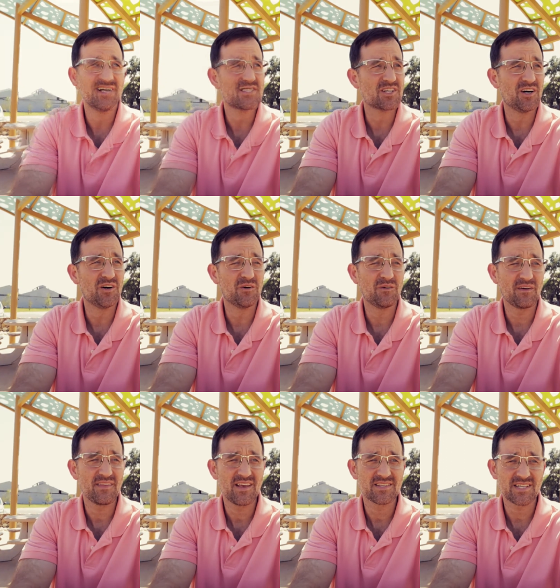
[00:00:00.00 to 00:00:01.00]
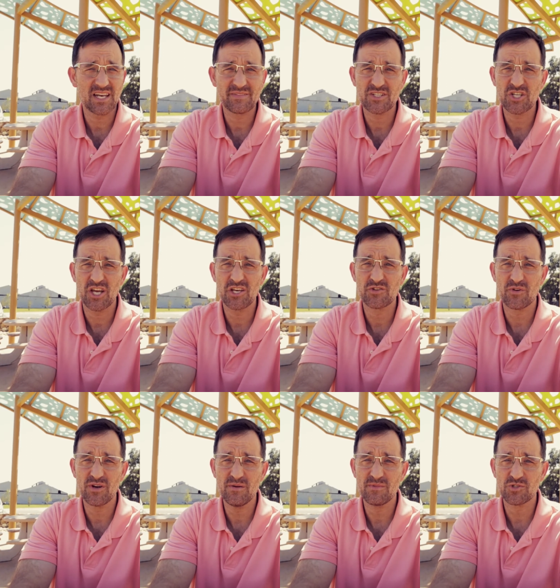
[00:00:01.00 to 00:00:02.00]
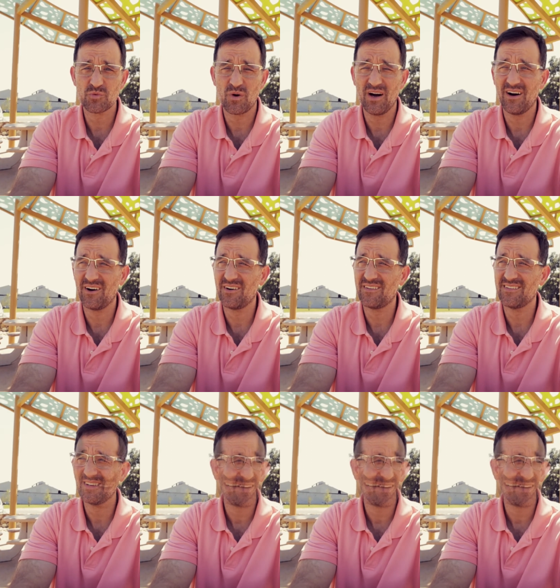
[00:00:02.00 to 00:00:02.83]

So I think it's kind of a change for him as well.